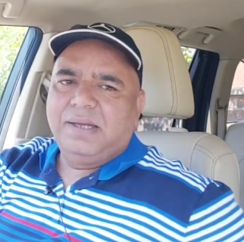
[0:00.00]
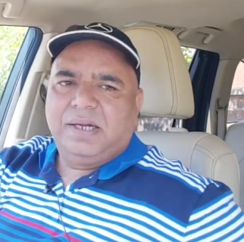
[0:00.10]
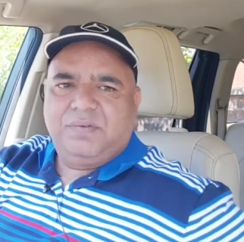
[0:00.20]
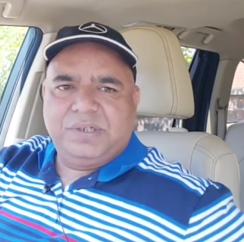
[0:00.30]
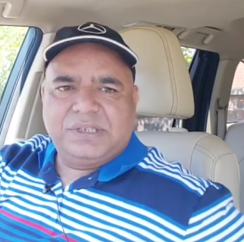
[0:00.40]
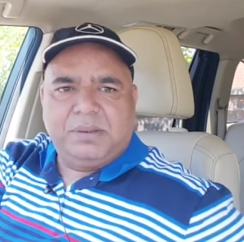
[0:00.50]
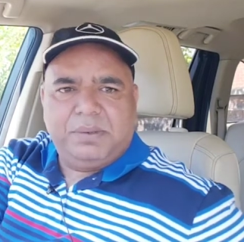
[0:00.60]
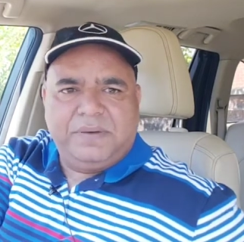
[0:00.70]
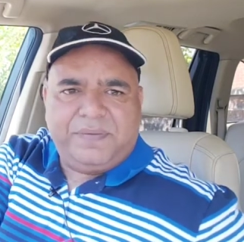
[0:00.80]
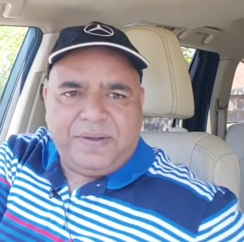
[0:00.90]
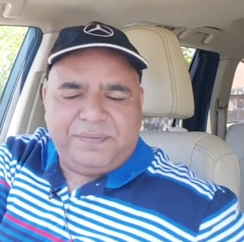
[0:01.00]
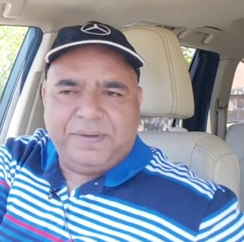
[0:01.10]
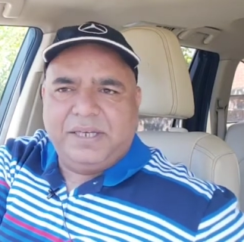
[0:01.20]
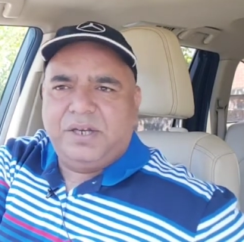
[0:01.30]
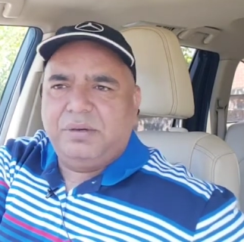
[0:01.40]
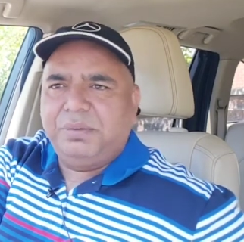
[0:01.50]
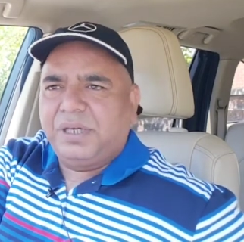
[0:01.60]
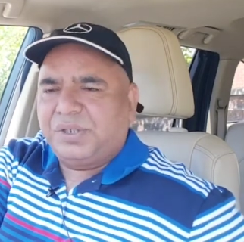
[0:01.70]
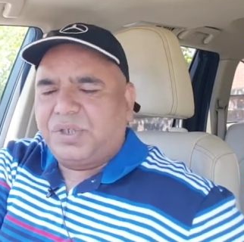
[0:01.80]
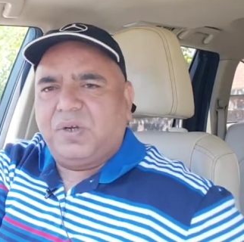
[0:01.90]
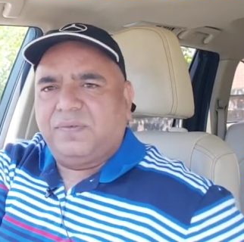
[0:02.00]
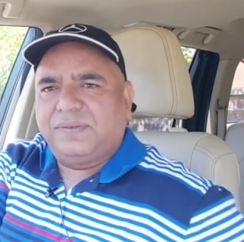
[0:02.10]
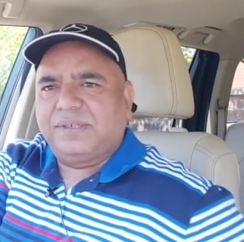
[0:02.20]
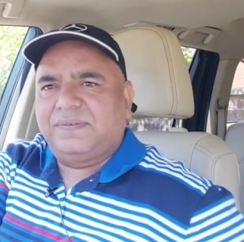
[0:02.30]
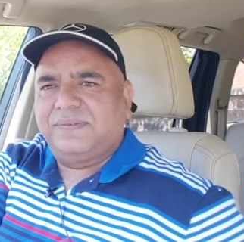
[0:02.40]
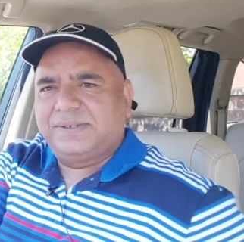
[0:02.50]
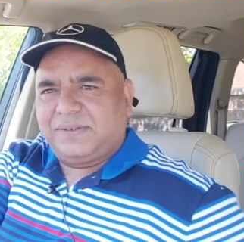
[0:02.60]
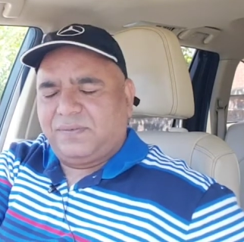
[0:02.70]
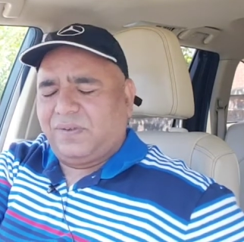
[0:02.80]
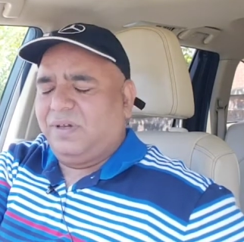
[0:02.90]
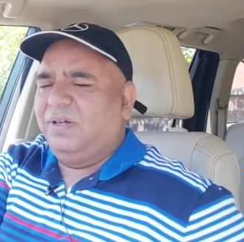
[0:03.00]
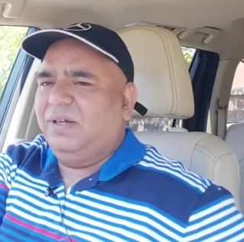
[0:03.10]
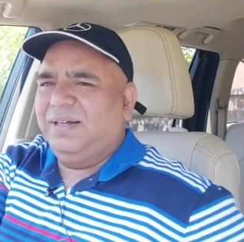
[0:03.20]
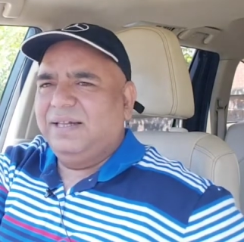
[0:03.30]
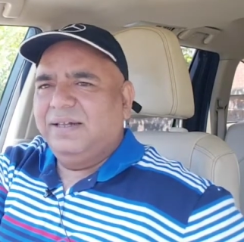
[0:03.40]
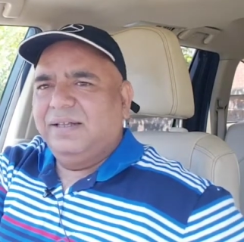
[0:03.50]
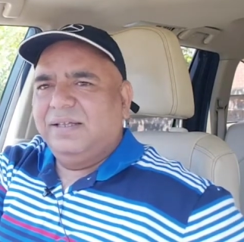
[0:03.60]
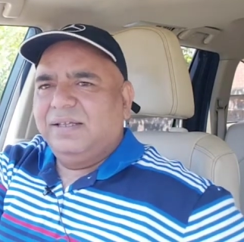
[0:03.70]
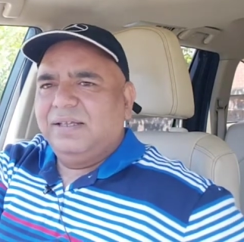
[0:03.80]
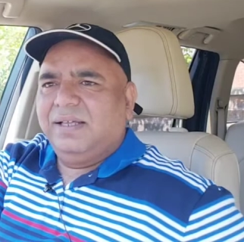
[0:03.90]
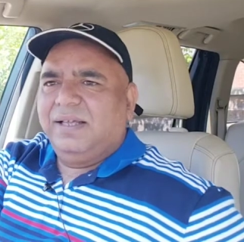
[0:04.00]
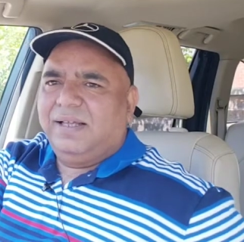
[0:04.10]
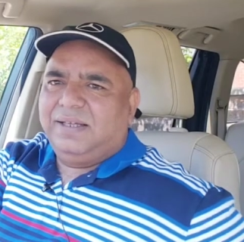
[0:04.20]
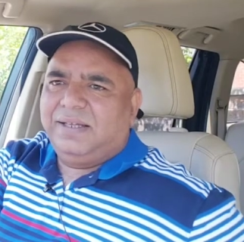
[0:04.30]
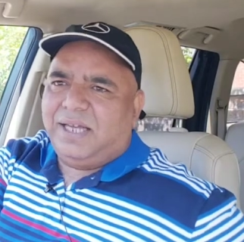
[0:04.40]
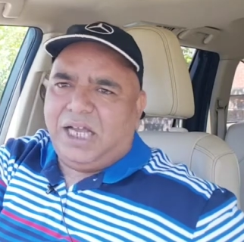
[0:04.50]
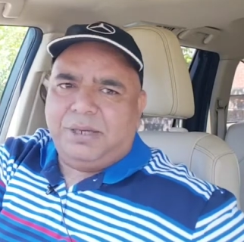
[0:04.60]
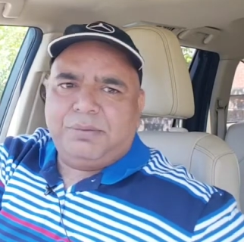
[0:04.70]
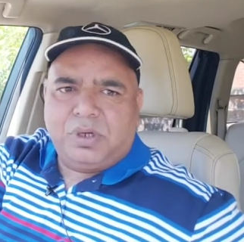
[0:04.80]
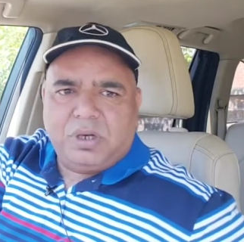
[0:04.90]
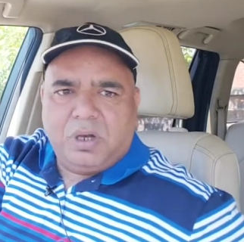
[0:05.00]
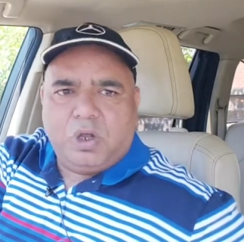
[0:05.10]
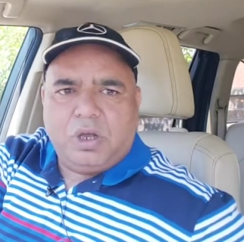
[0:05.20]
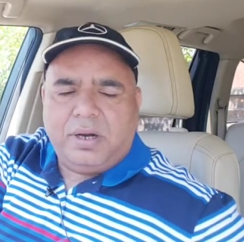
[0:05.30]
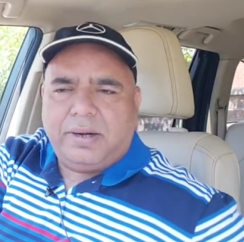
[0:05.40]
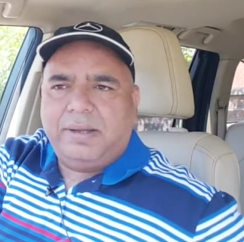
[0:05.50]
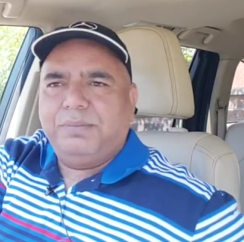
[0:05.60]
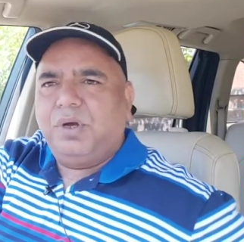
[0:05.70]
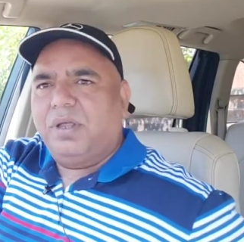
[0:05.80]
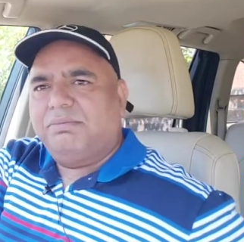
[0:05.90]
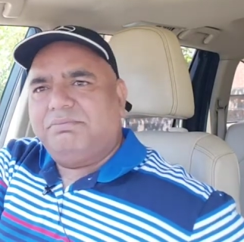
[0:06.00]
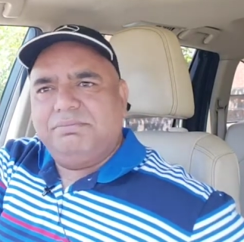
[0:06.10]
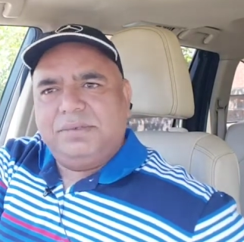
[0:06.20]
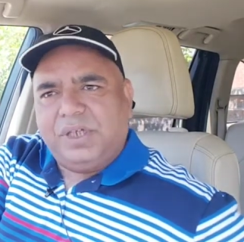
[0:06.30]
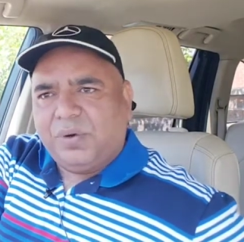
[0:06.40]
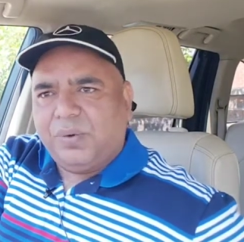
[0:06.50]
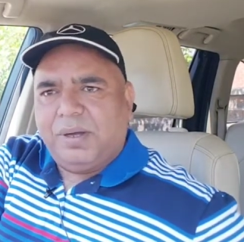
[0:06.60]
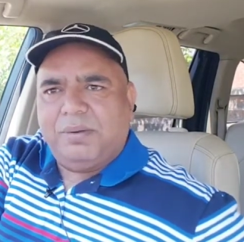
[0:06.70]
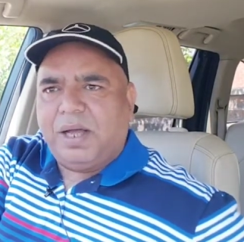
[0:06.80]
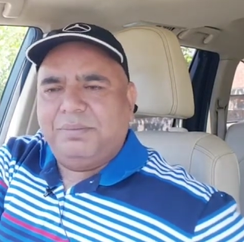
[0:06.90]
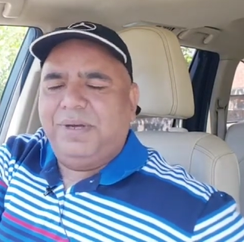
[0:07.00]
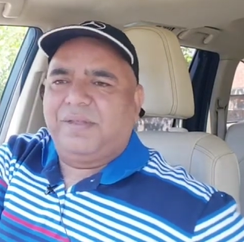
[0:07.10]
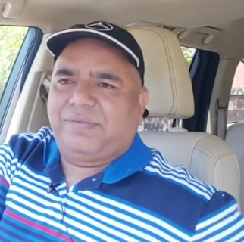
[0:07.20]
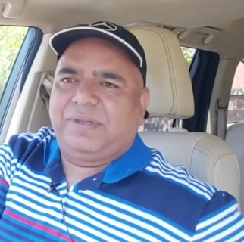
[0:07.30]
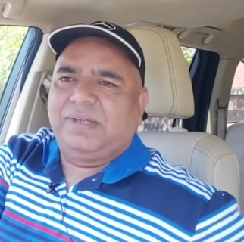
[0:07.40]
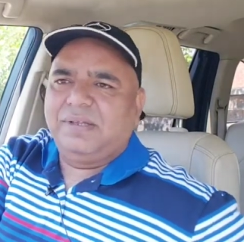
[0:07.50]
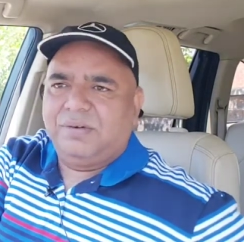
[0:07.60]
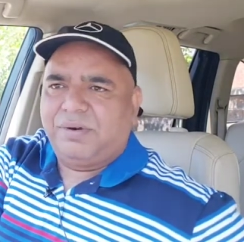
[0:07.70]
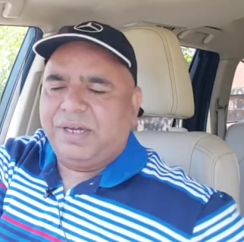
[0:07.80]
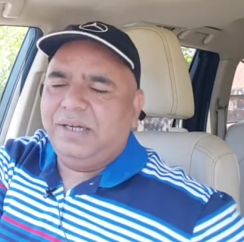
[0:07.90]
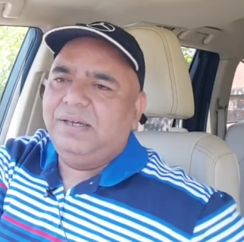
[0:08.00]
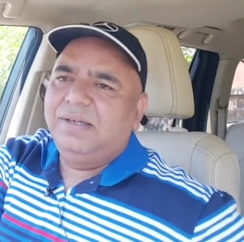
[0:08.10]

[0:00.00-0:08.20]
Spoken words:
For example, if I fill your immigration officer, first of all, I'm not a lawyer. I'm not I'm nothing, right?